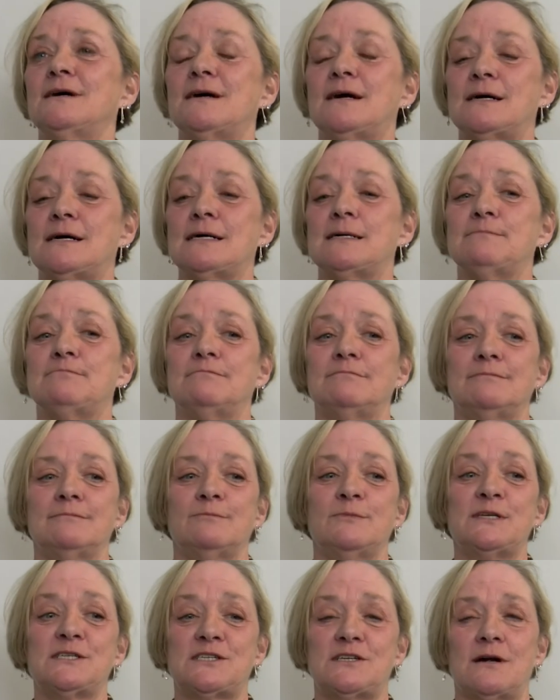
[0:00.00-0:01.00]
Um,
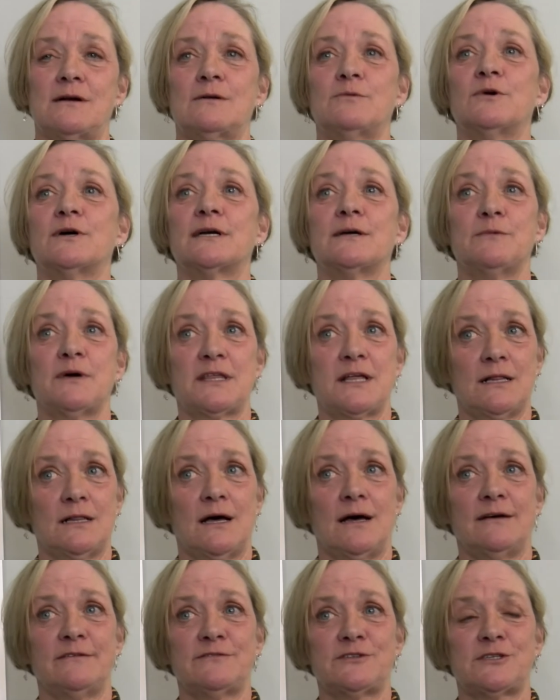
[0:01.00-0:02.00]
we started working with
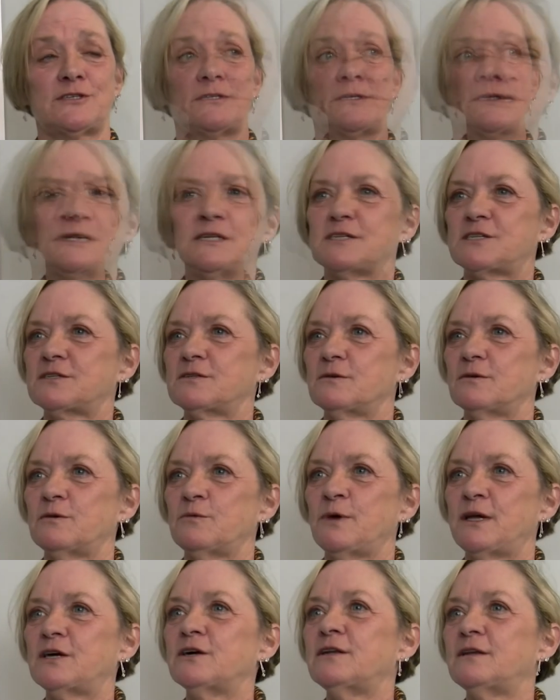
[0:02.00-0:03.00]
gloves. We just,
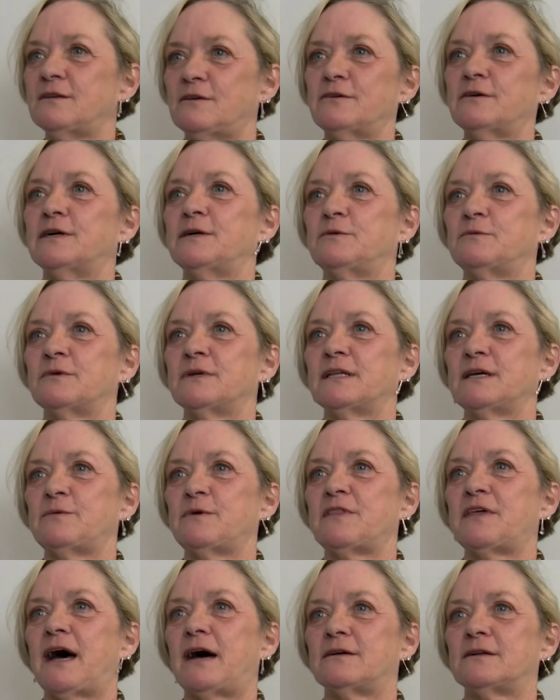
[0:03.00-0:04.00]
we couldn't do it really
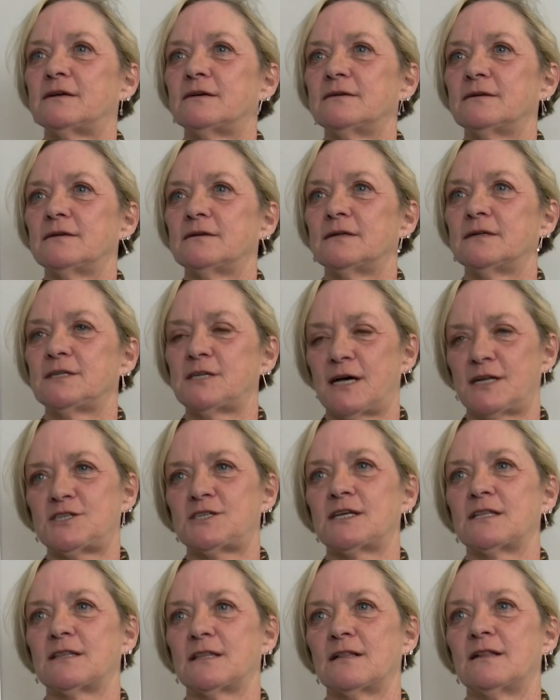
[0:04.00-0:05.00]
without
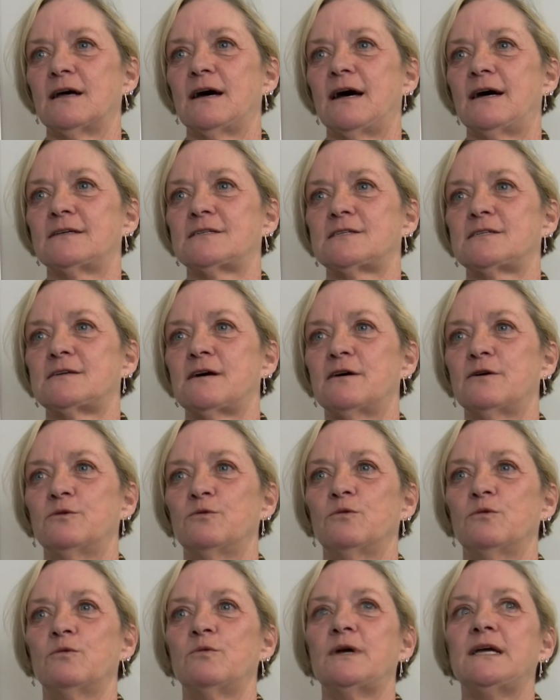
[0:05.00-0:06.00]
touching the glass. So
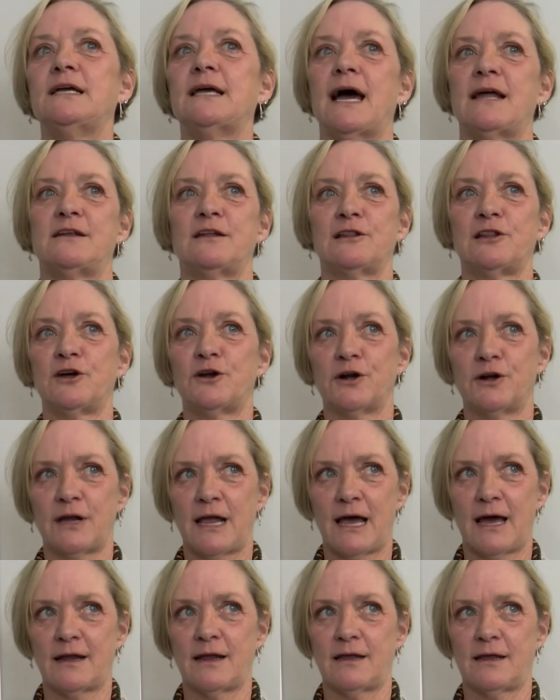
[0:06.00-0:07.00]
we had to learn
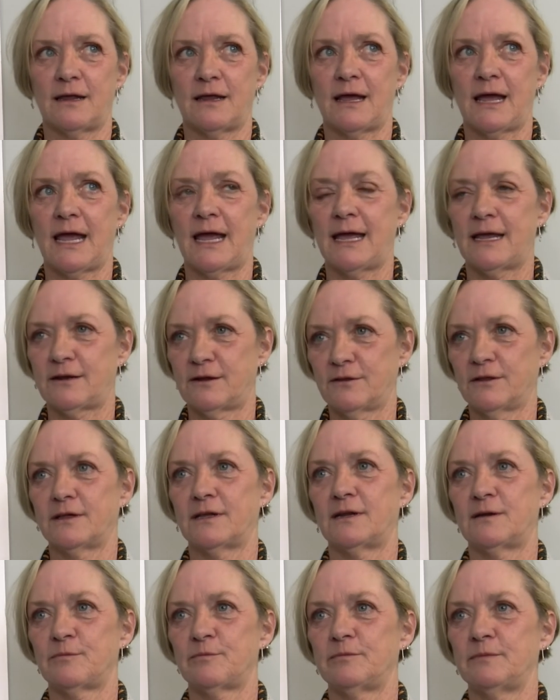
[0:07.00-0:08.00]
how to handle
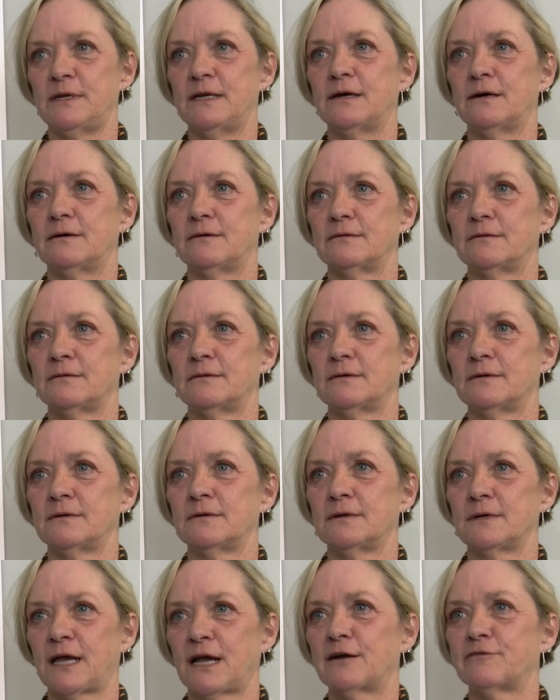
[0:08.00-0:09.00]
it, you know,
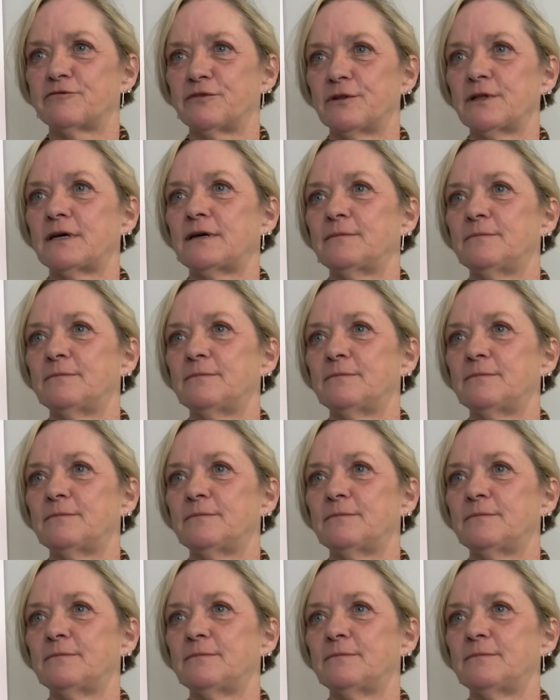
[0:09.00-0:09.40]
carefully.